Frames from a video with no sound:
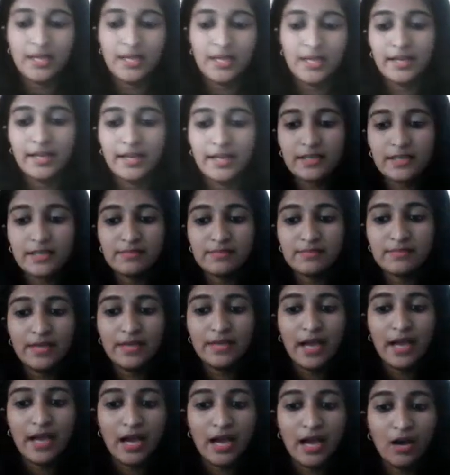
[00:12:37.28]
Next, we
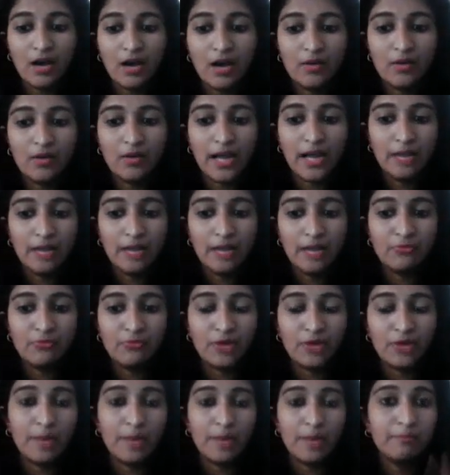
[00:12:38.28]
have help
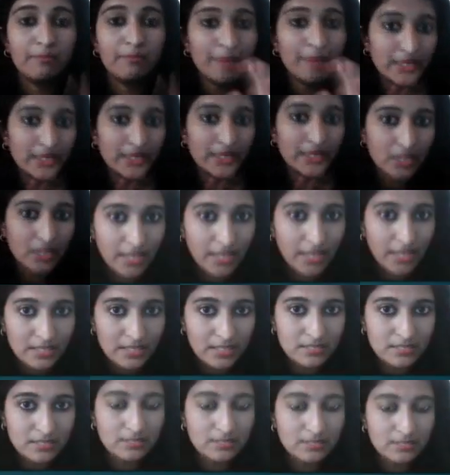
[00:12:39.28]
from
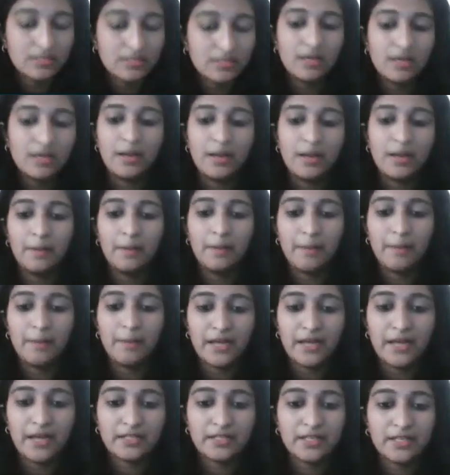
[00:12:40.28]
pancreas.
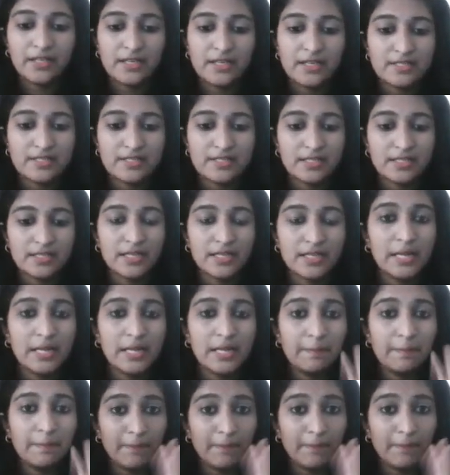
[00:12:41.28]
Pancreas
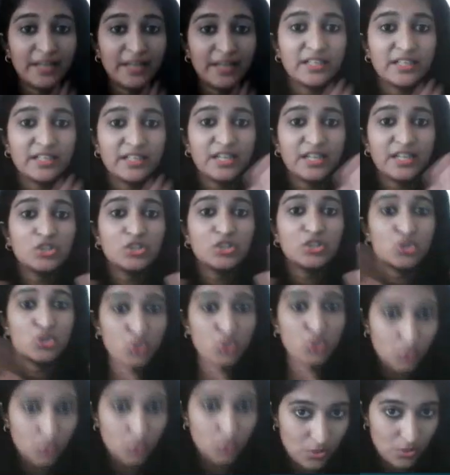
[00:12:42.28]
secrete pancreatic
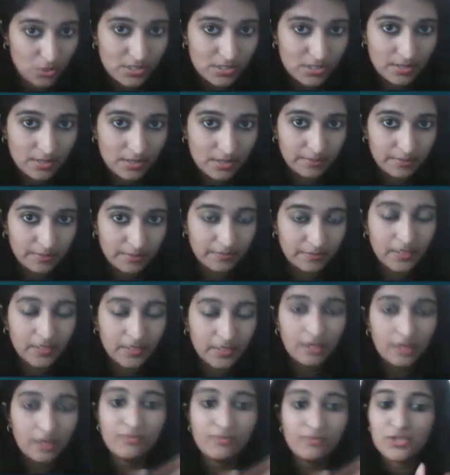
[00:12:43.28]
juice,
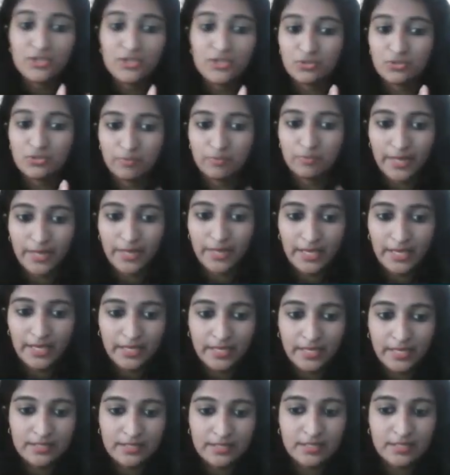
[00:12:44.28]
which
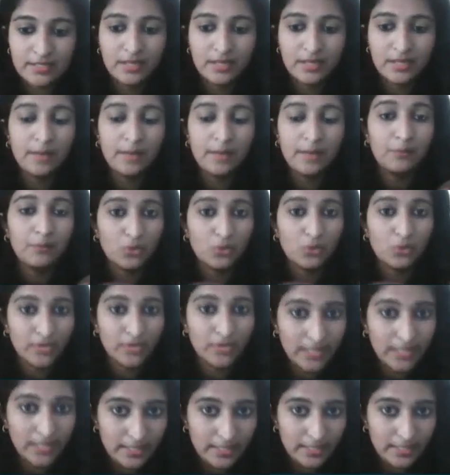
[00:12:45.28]
breaks
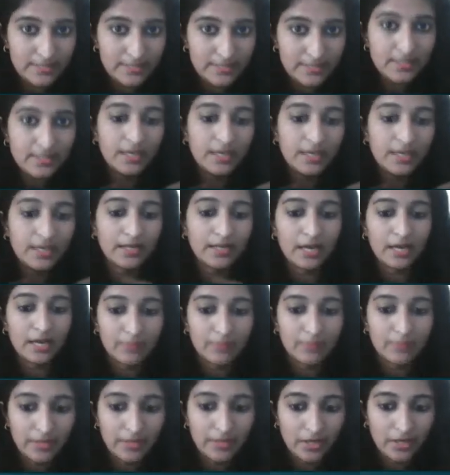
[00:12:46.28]
proteins,
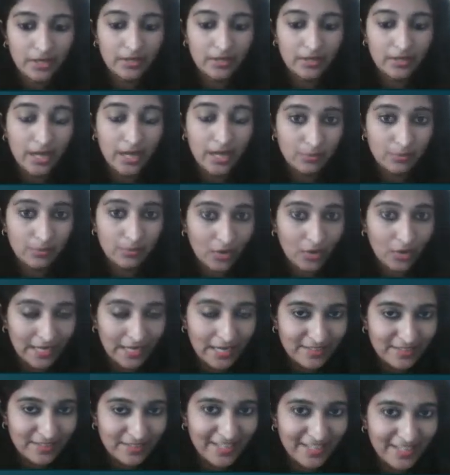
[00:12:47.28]

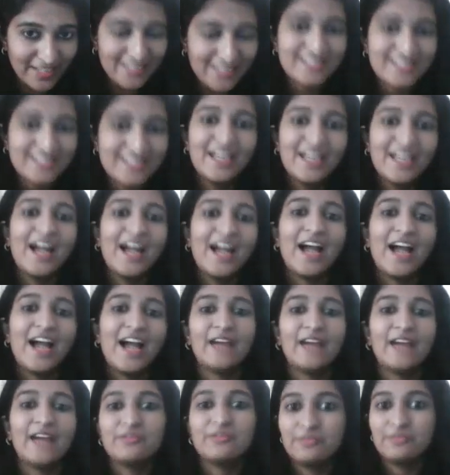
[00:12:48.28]
carbohydrates,
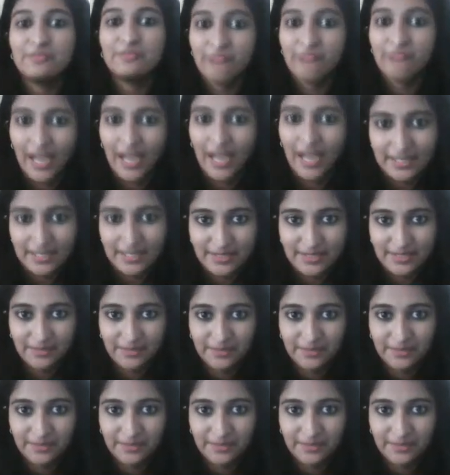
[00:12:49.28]
and fat.